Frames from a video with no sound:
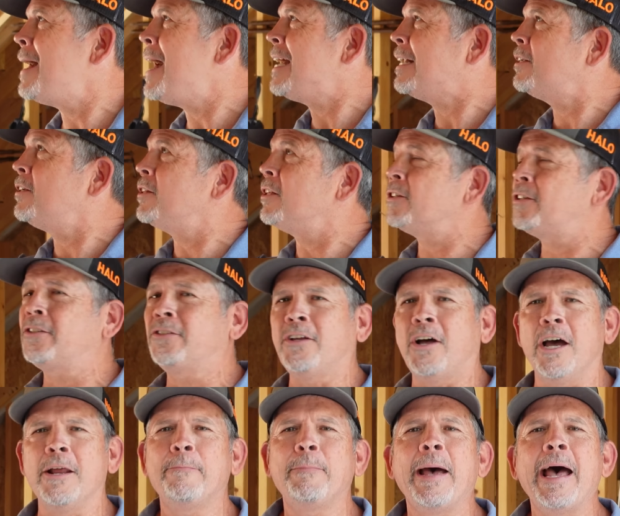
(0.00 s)
back to the
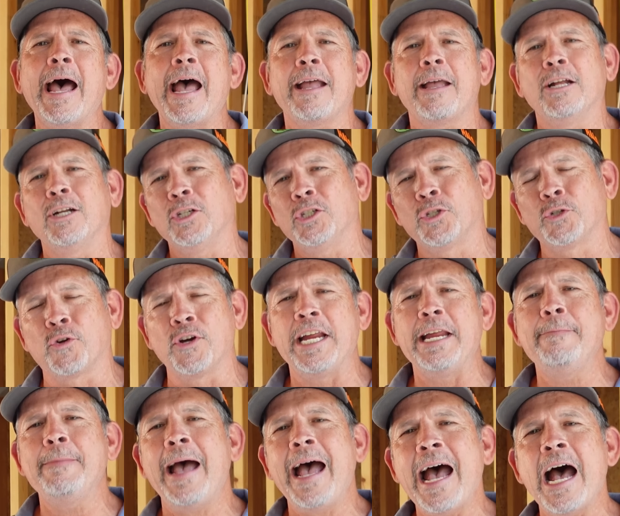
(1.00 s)
Stud Pack
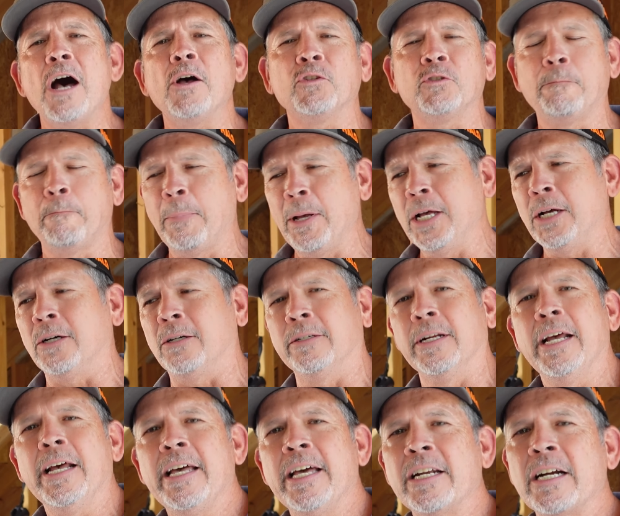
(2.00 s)
Dream House Build.
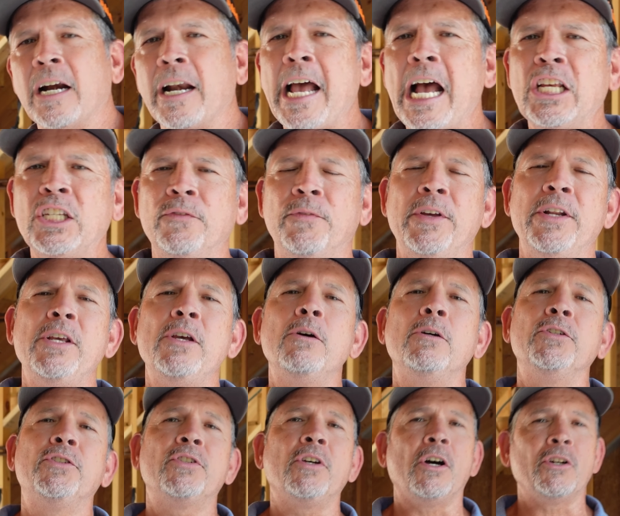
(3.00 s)
In our last
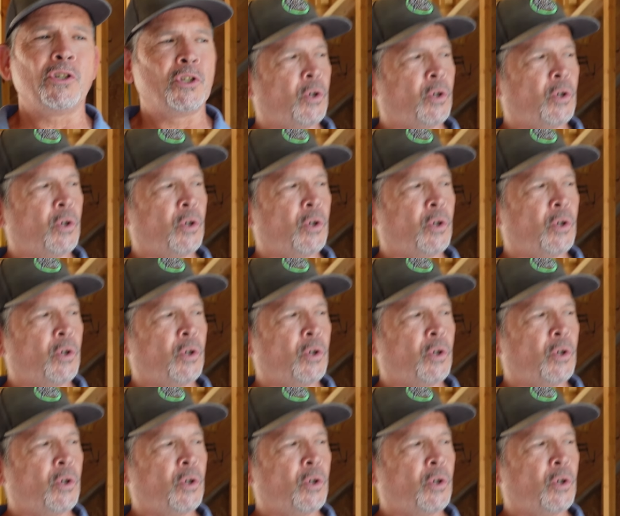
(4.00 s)
video, you saw